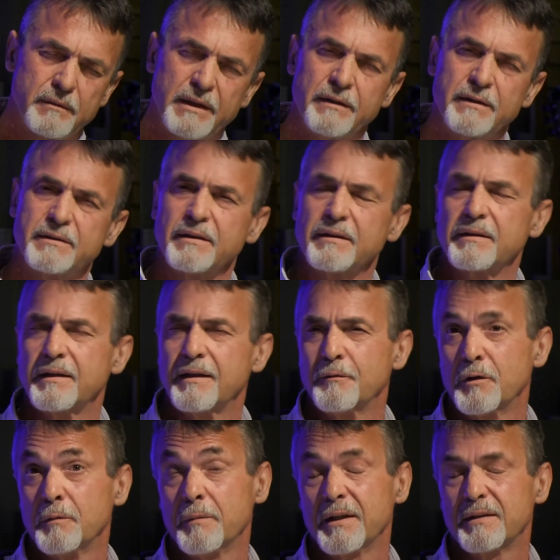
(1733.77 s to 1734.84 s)
innocently,
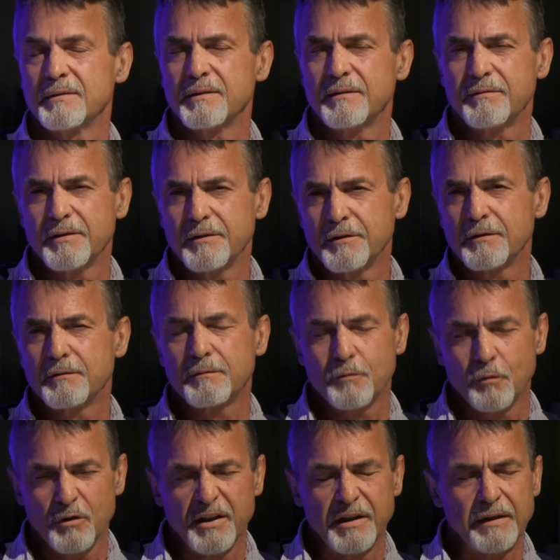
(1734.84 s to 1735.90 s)
I would imagine, if you could
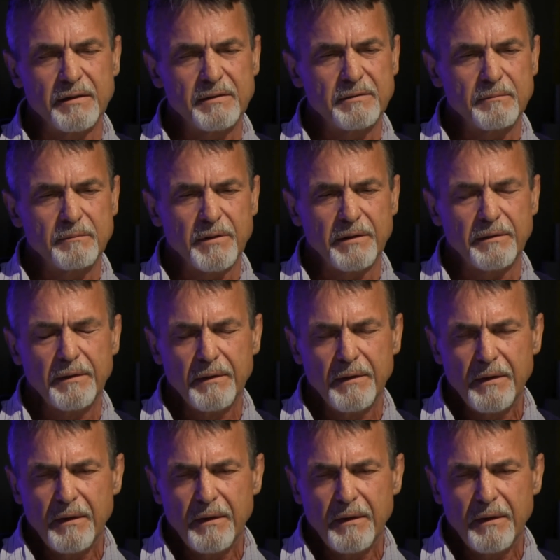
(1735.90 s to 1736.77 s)
call it innocent, but